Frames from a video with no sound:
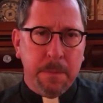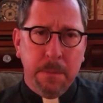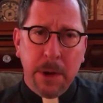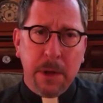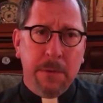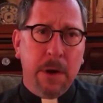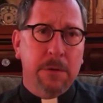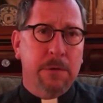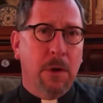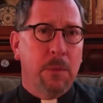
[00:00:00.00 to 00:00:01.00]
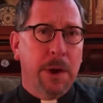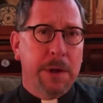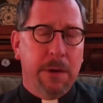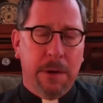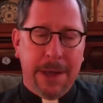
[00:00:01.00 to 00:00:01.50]
Many of us,
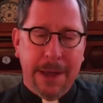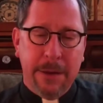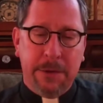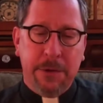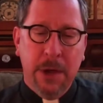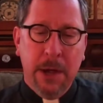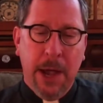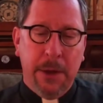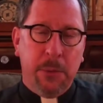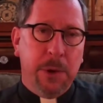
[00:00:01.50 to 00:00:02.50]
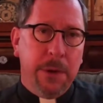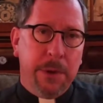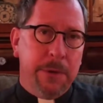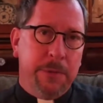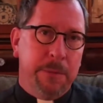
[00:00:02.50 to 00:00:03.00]
already on edge and
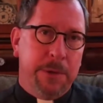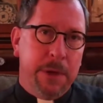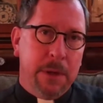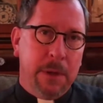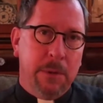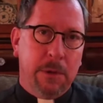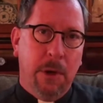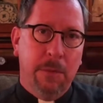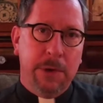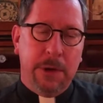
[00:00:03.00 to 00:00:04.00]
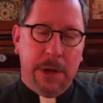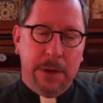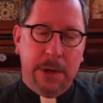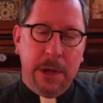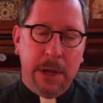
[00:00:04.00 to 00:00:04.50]
weary from dealing with COVID
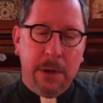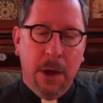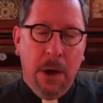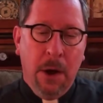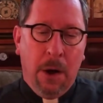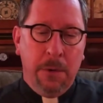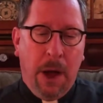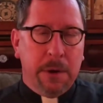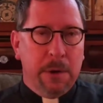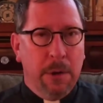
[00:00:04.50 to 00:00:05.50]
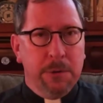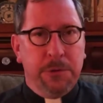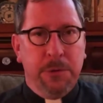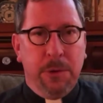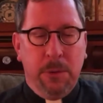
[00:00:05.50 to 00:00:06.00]
19, are not at all
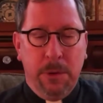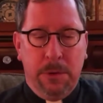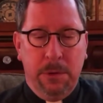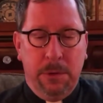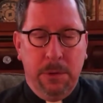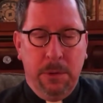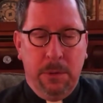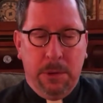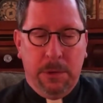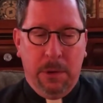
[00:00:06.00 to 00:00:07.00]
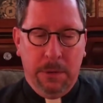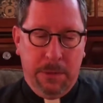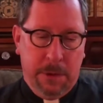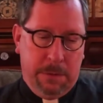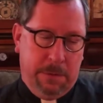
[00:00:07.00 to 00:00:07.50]
sure what to do with all of
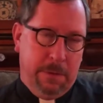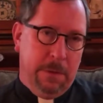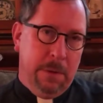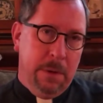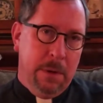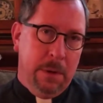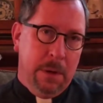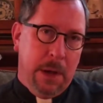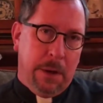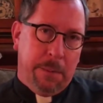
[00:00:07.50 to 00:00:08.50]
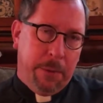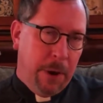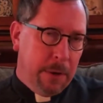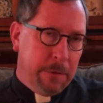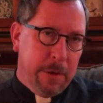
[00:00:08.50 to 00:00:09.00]
this, how to
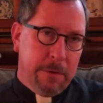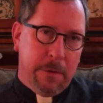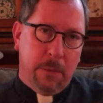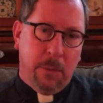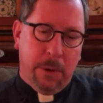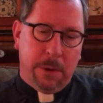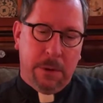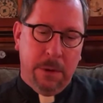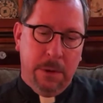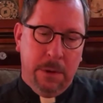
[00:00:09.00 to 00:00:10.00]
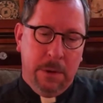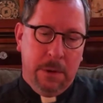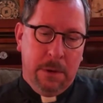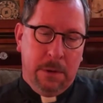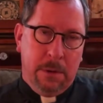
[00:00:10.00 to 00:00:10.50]
process it, what
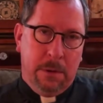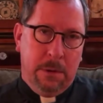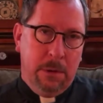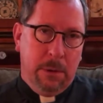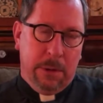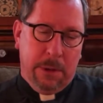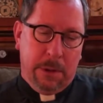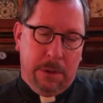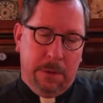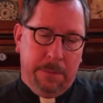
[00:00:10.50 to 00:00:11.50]
to do with it.